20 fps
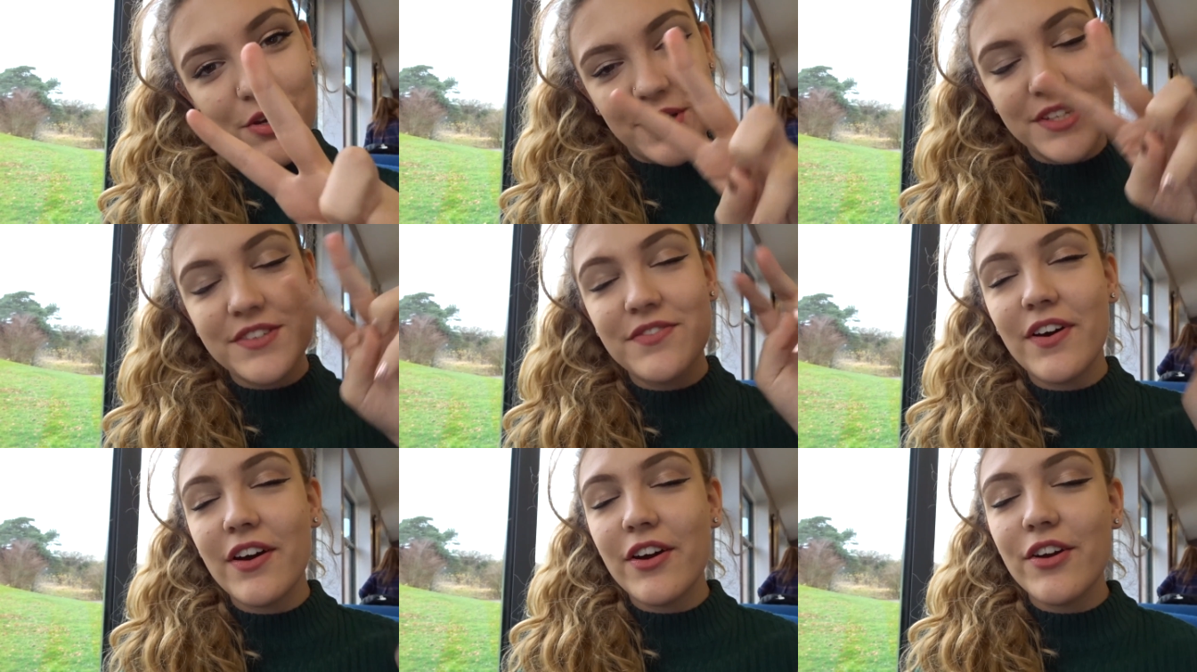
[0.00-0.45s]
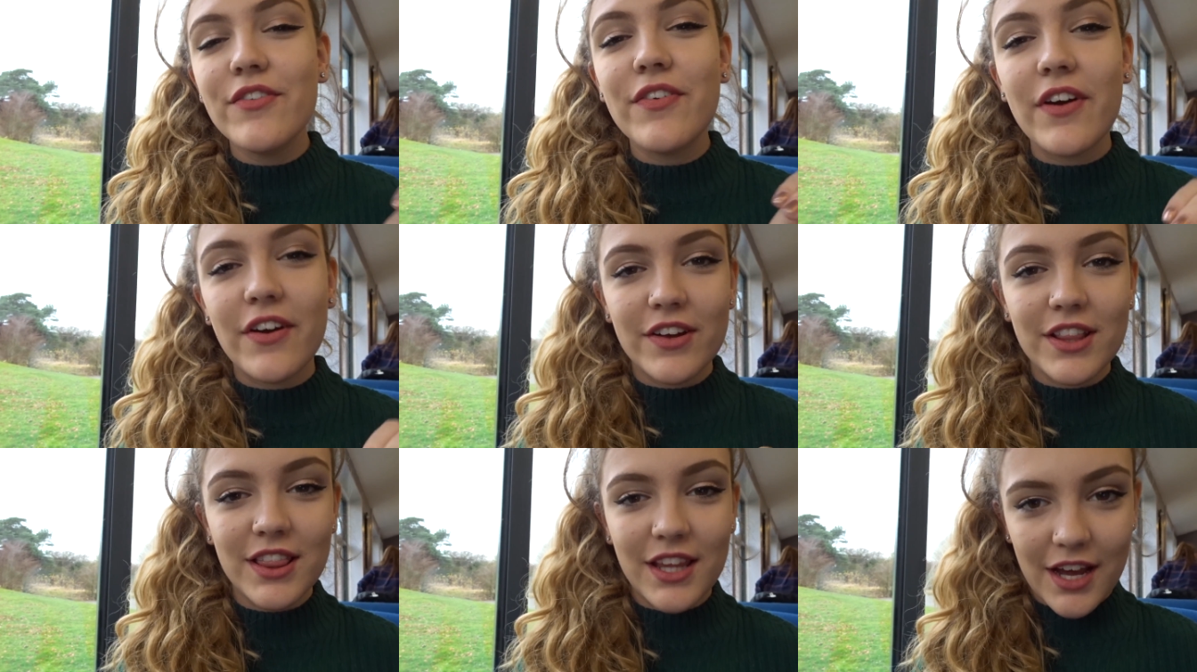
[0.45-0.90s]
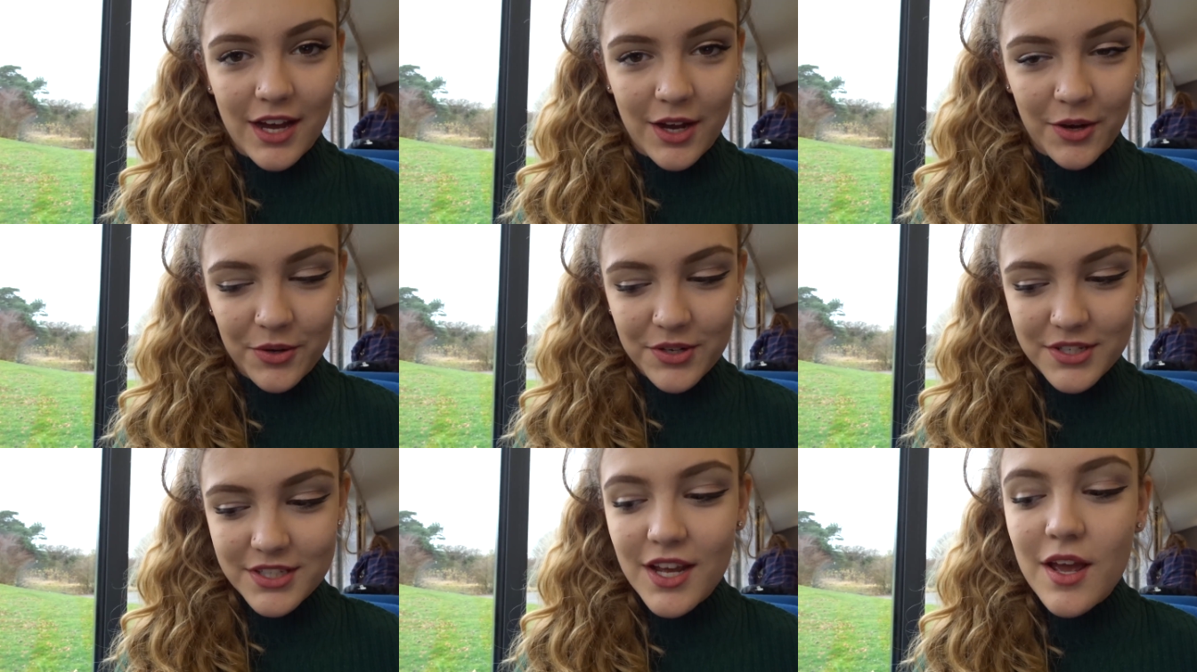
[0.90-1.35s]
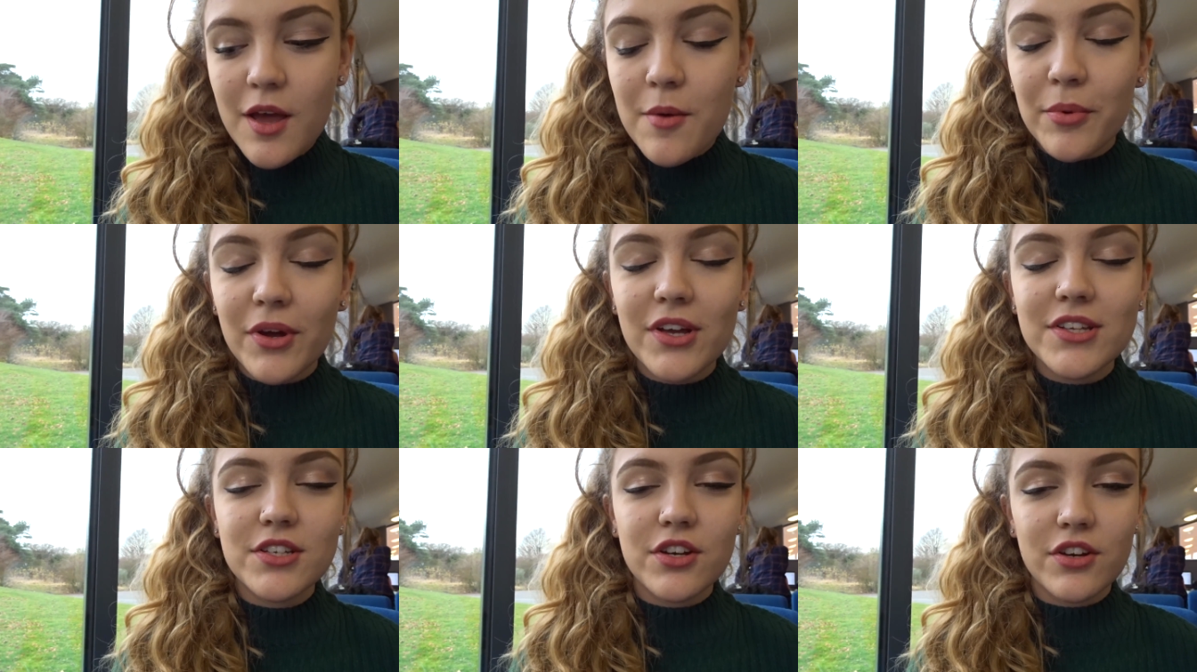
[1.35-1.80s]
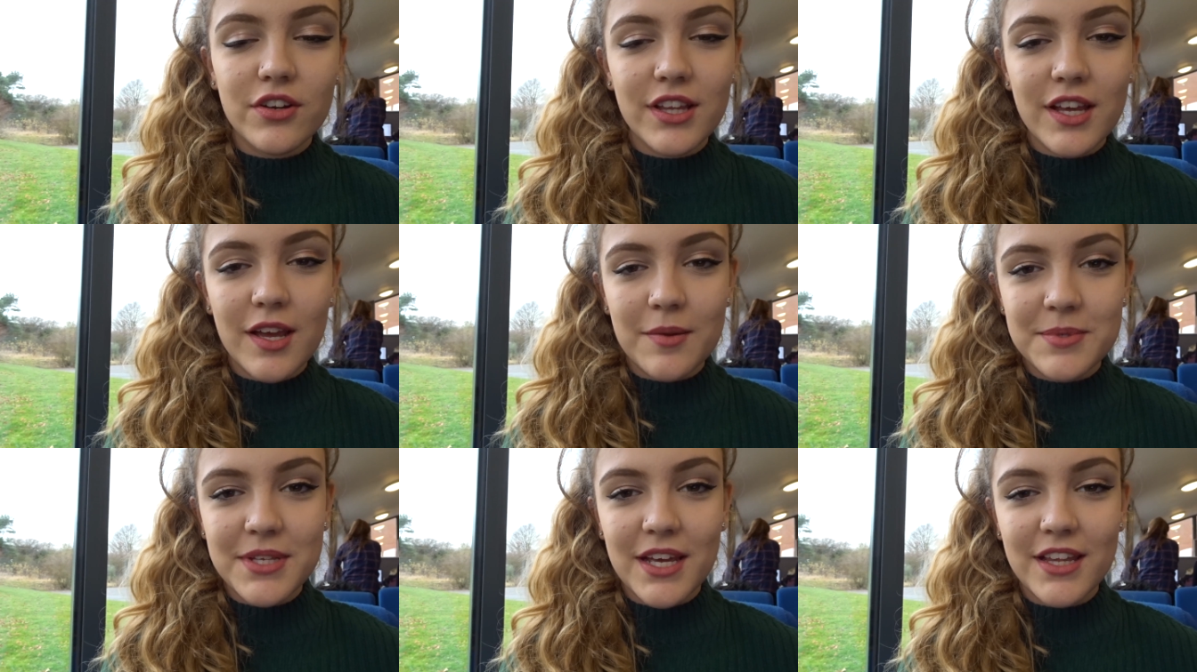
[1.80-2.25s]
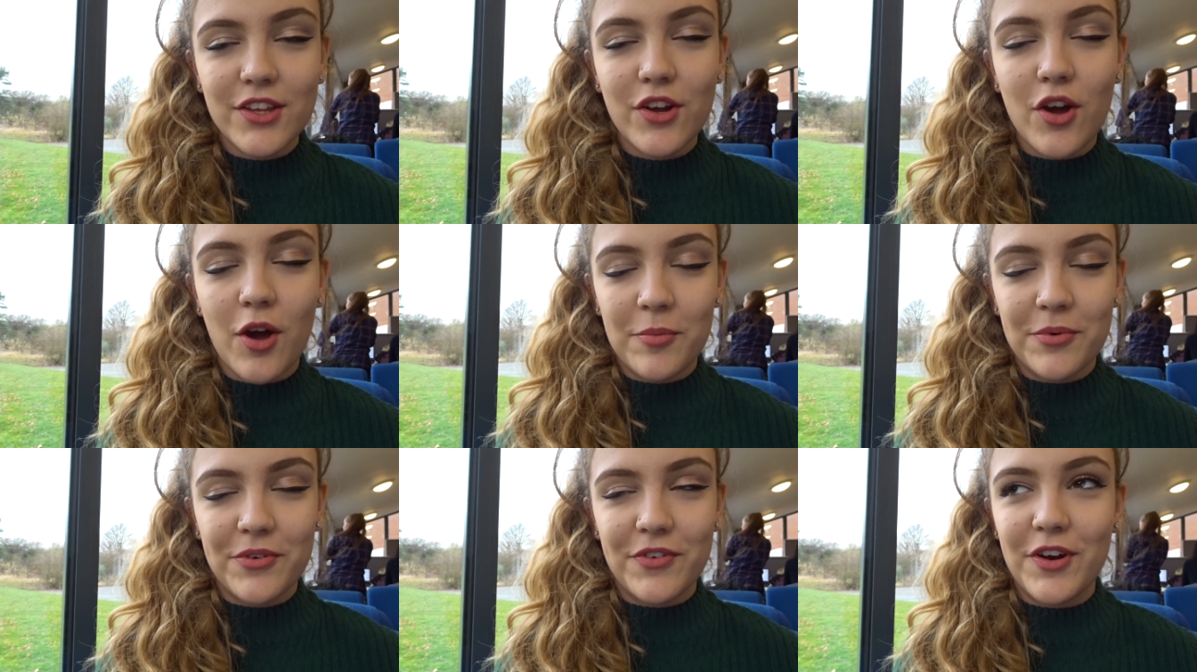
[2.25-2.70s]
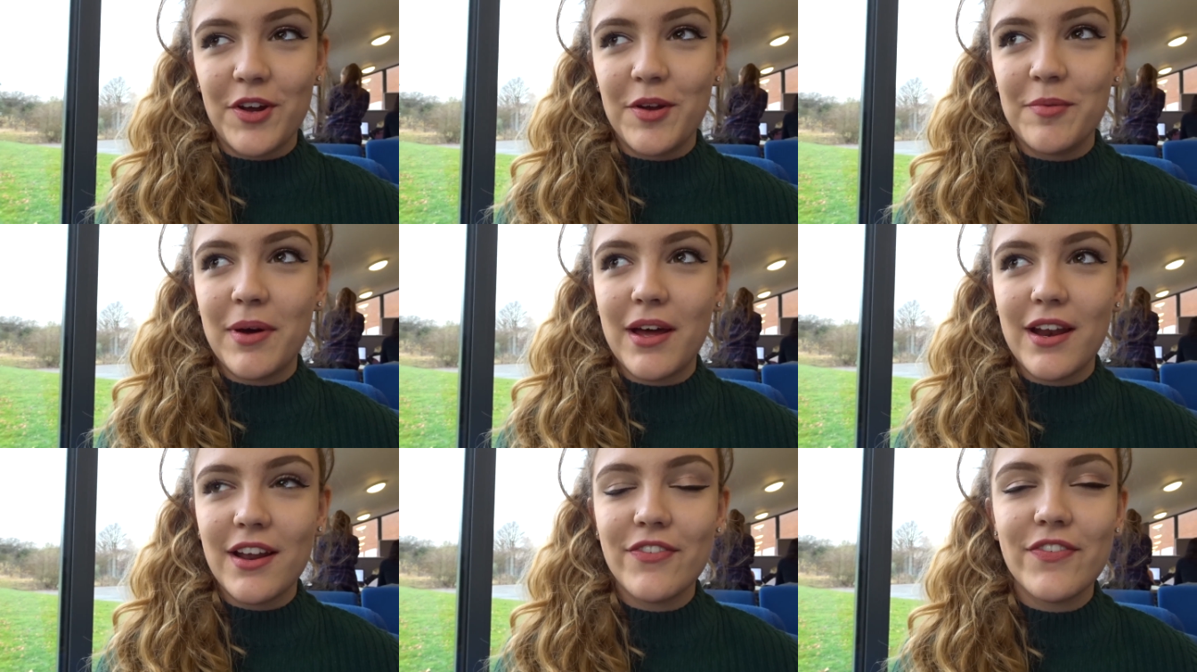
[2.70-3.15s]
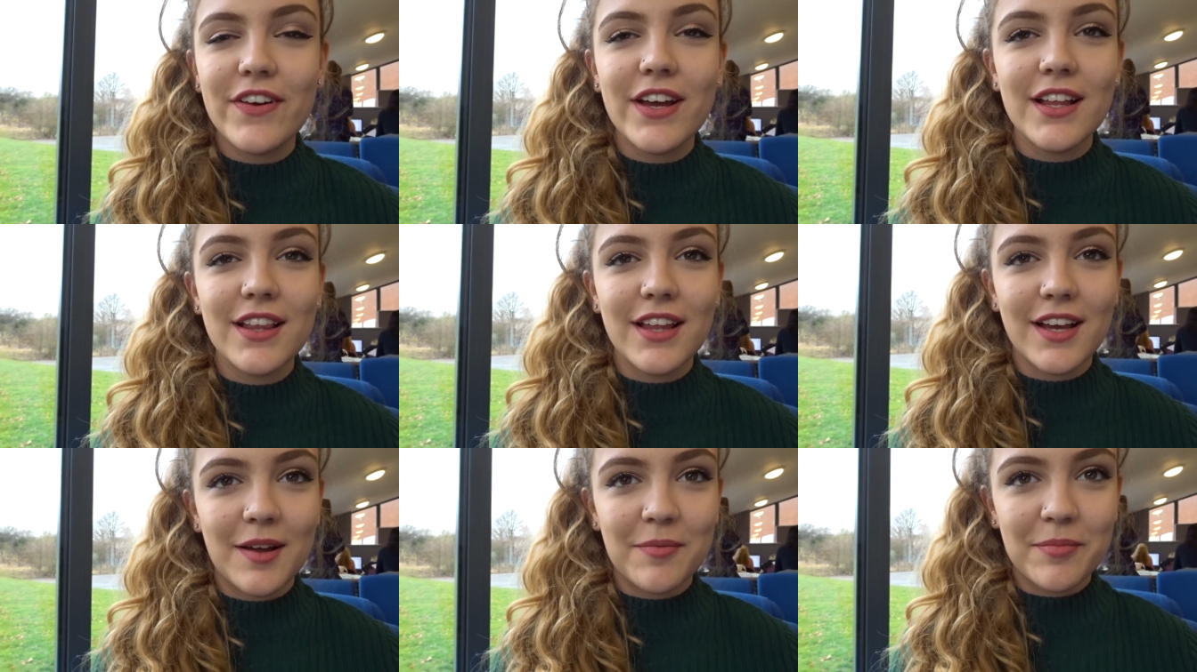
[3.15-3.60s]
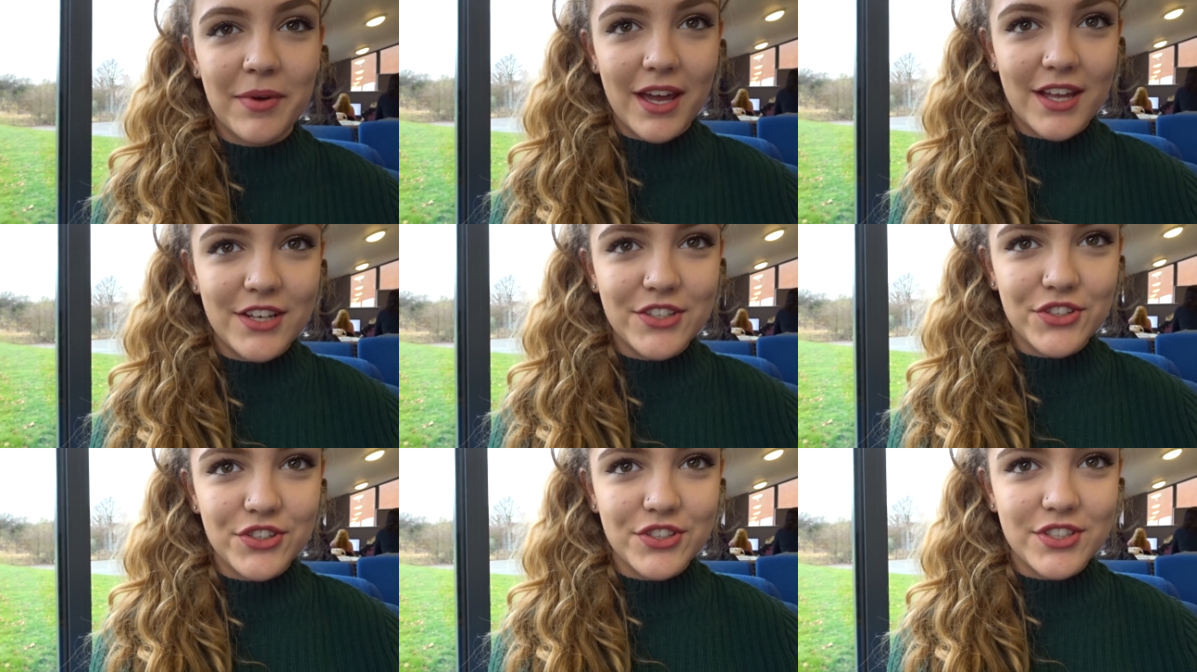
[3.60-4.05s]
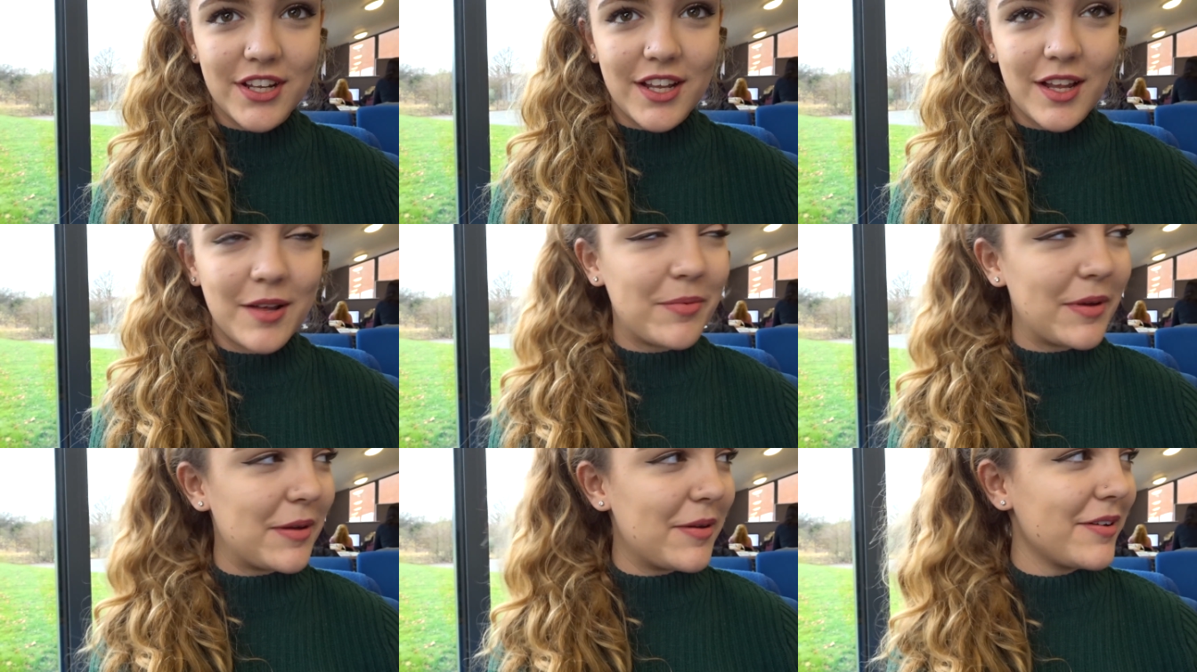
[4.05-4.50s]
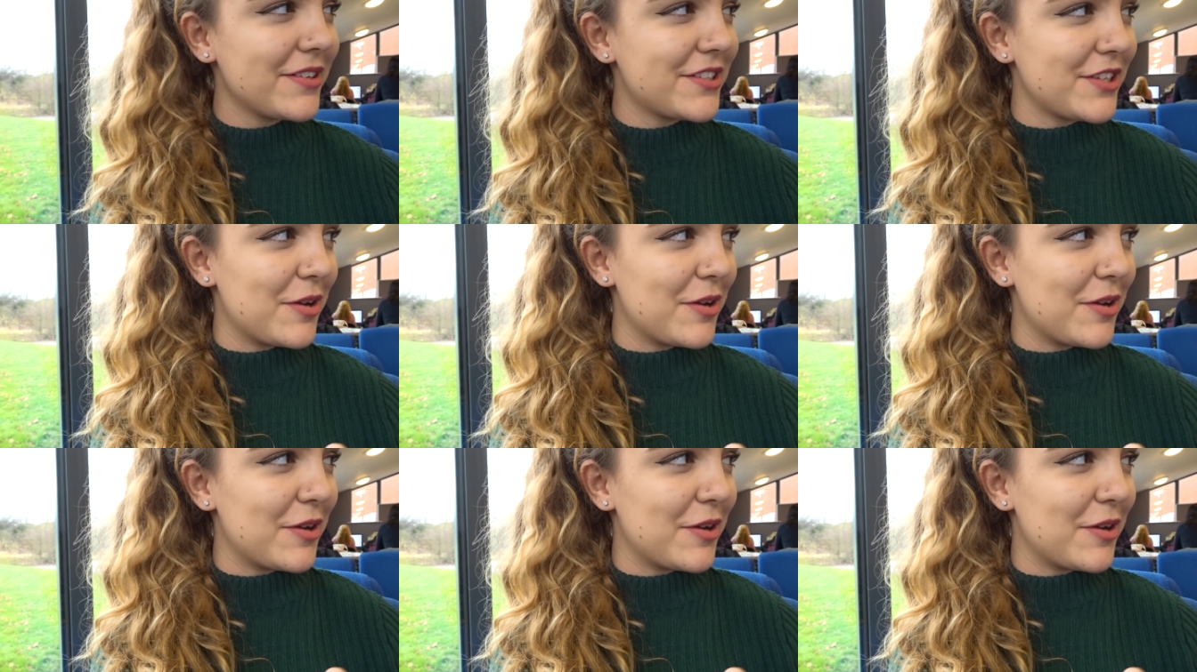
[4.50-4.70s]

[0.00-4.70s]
It's very, very loud because currently I'm sat in the common room and I feel like I'm getting judged a little bit.